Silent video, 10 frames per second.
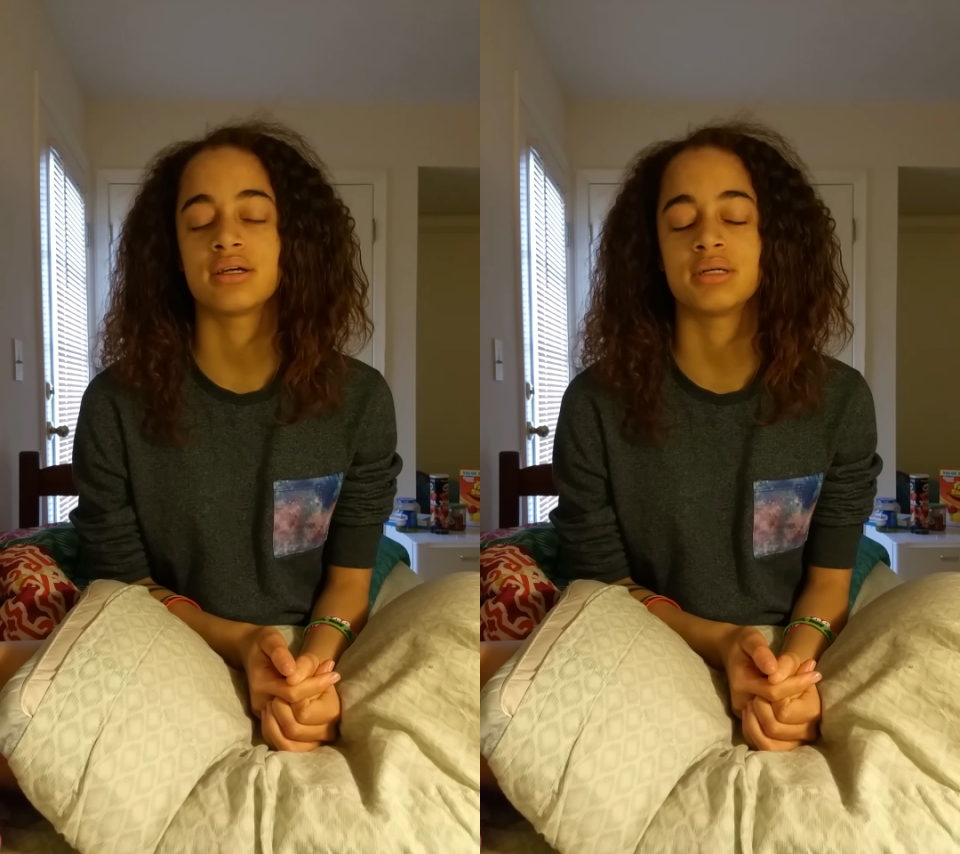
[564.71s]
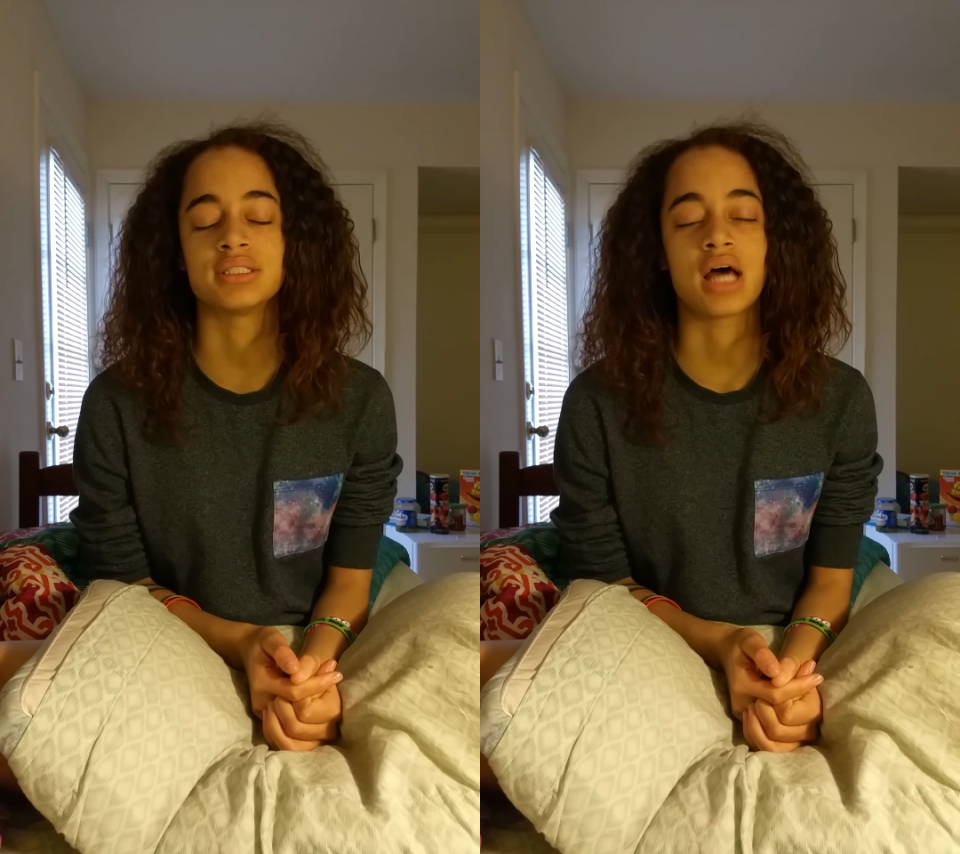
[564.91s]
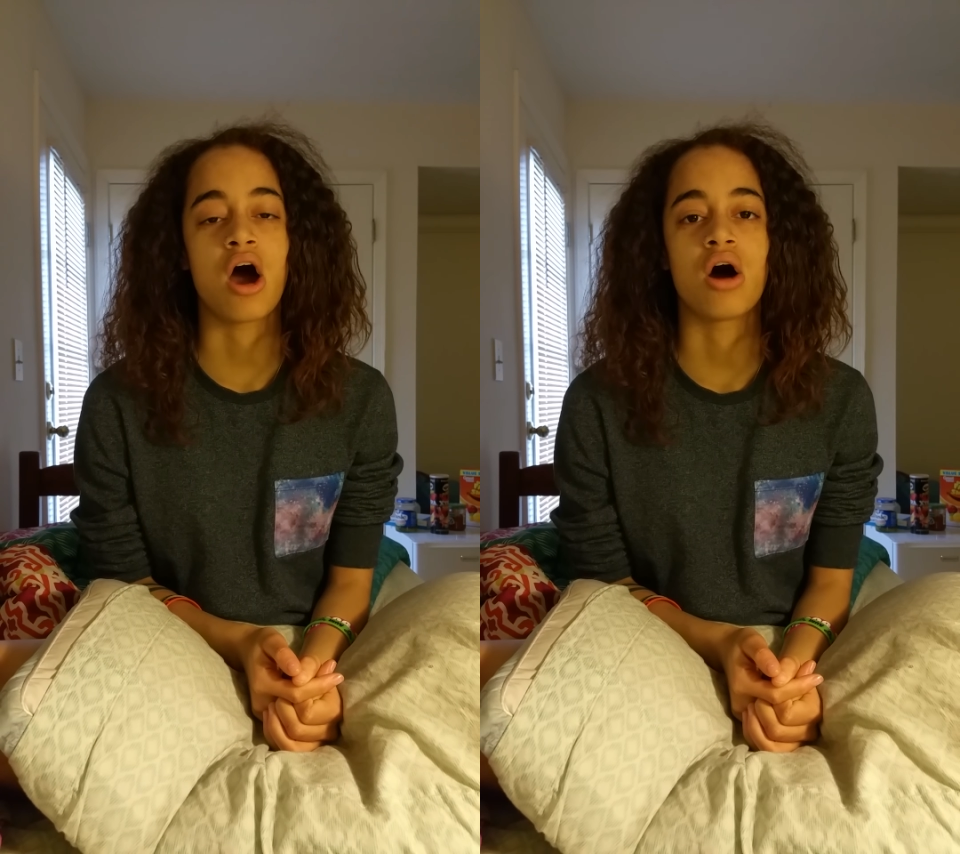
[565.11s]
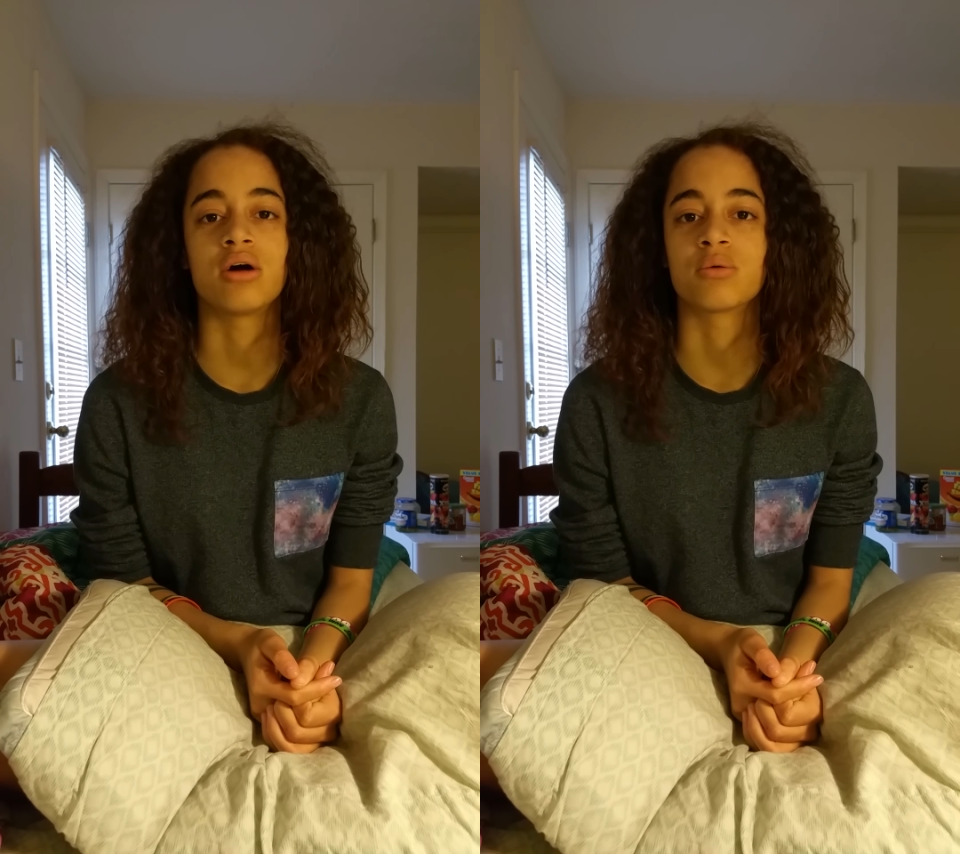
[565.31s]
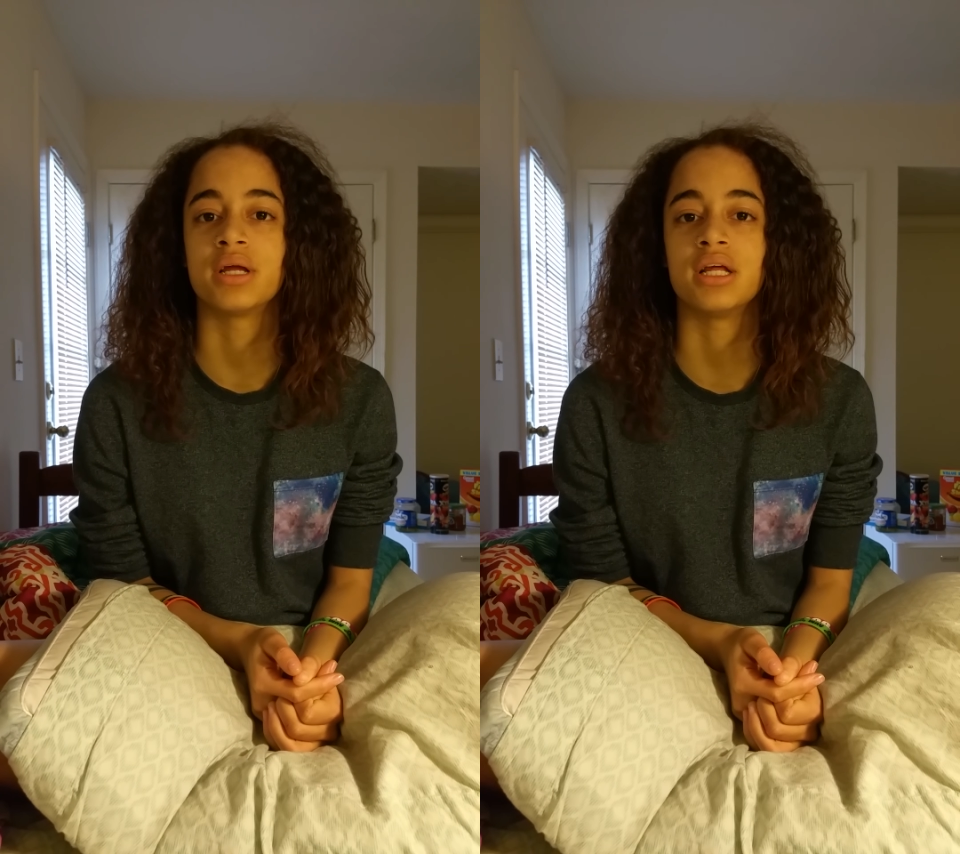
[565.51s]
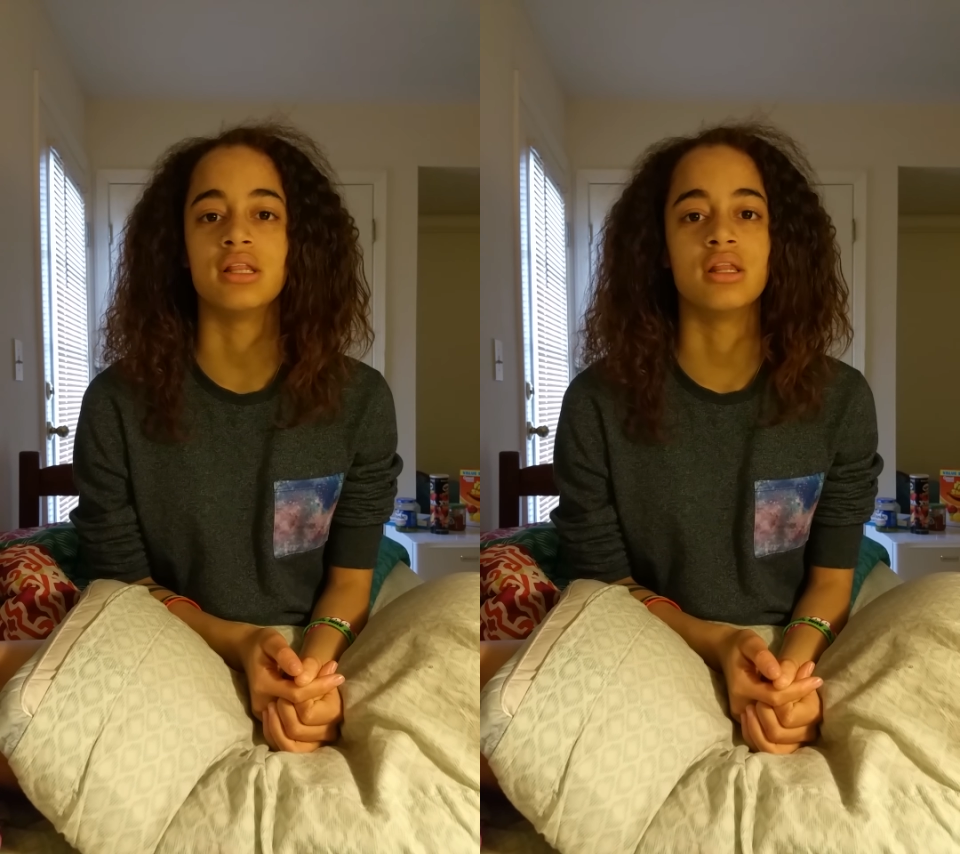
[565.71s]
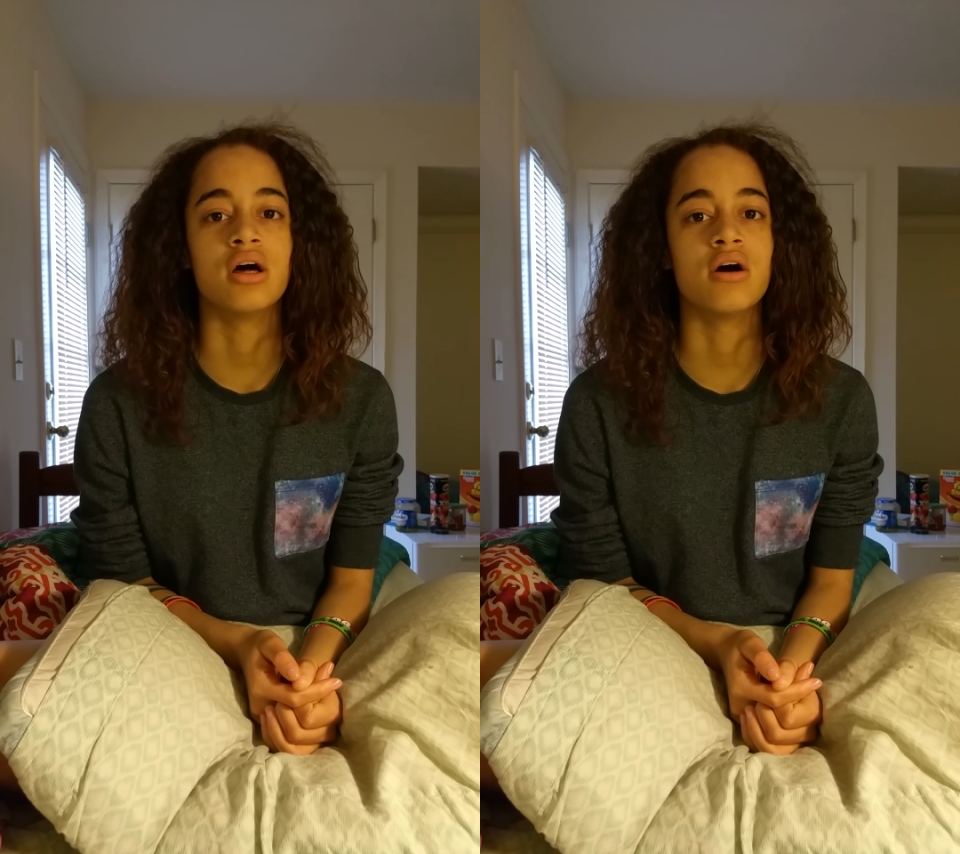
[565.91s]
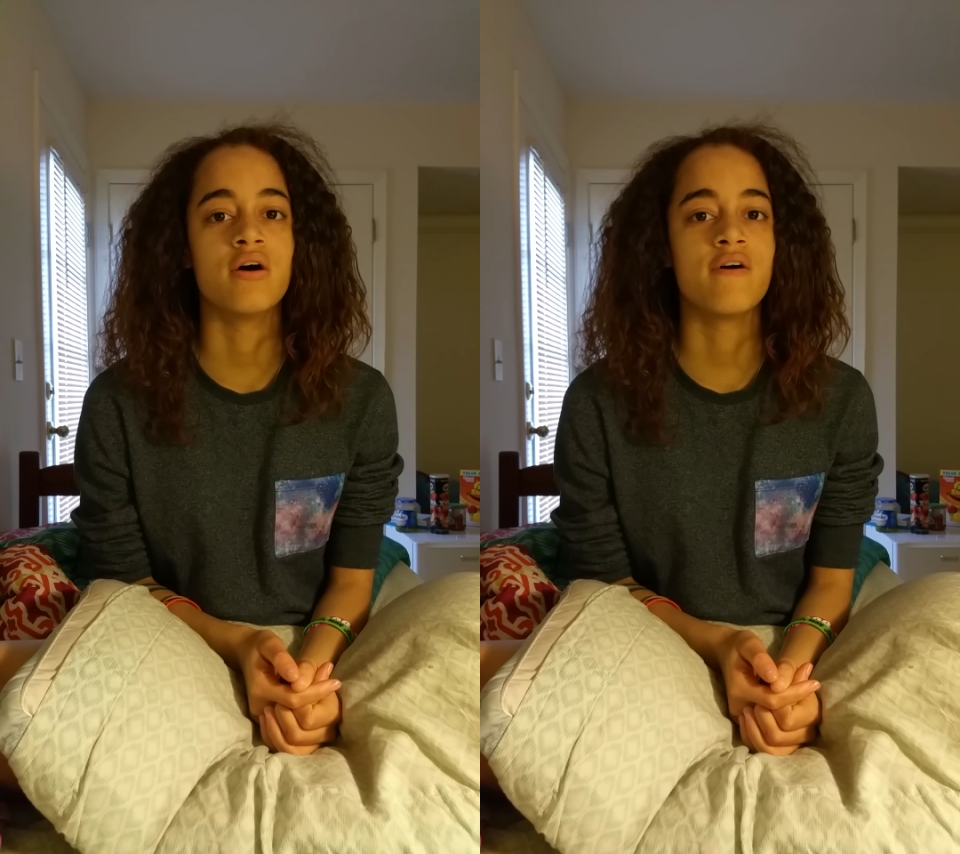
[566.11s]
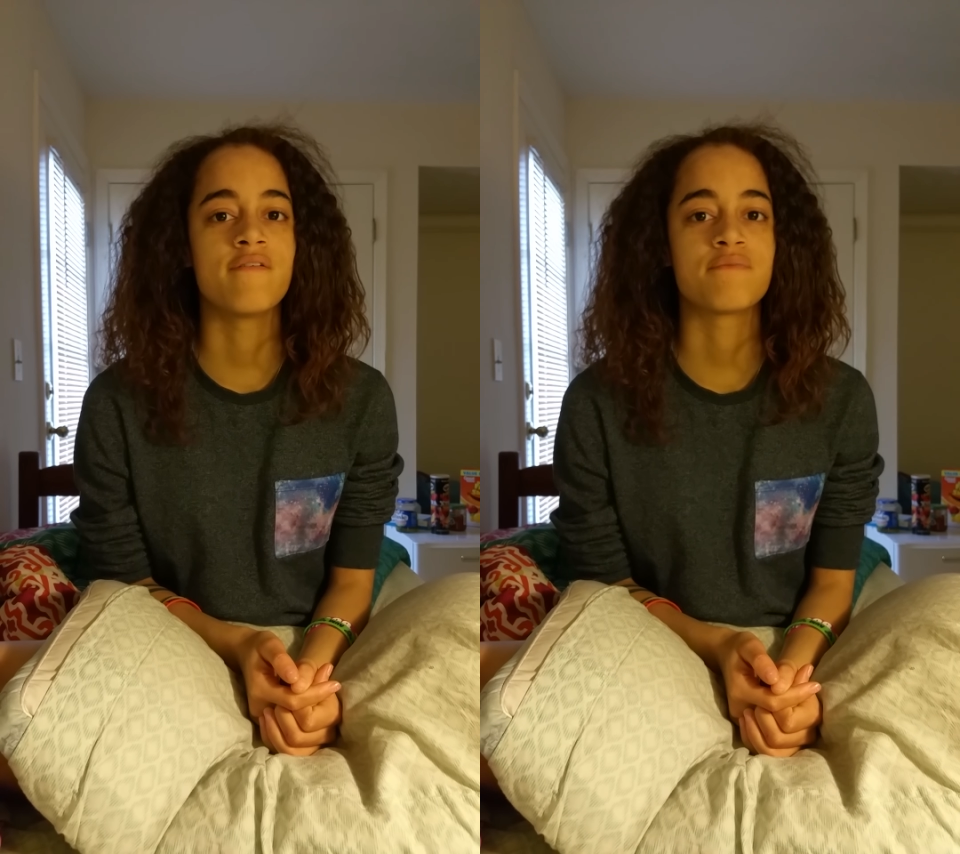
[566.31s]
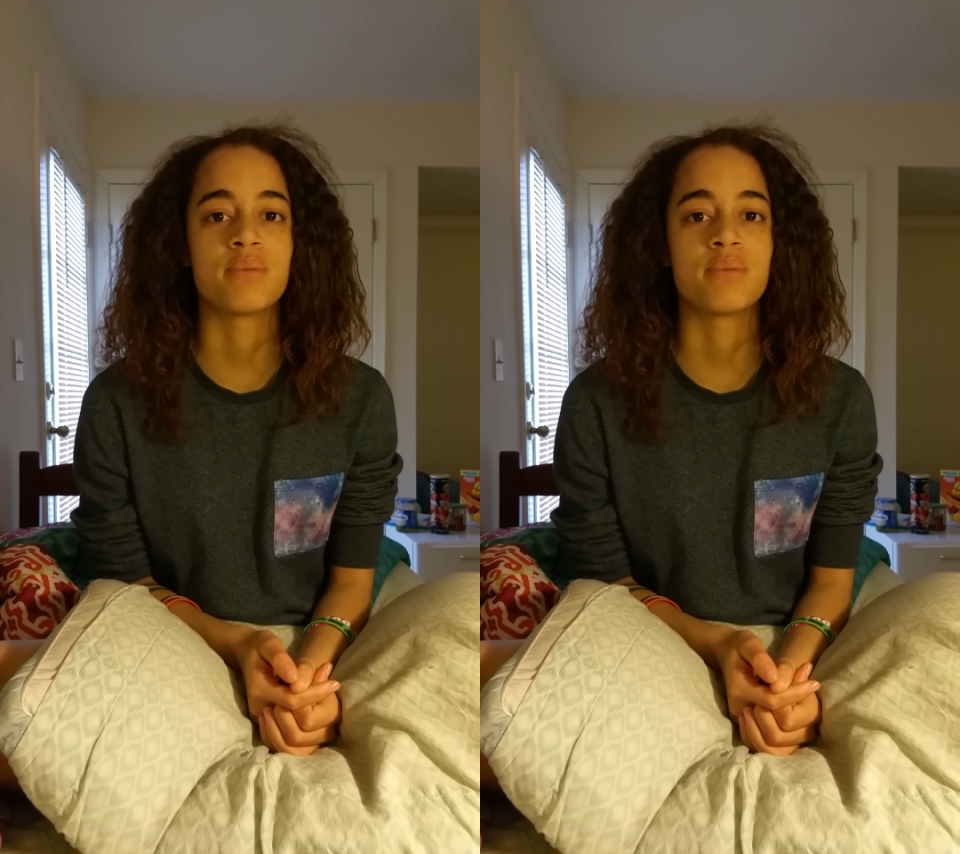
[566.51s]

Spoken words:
because I already love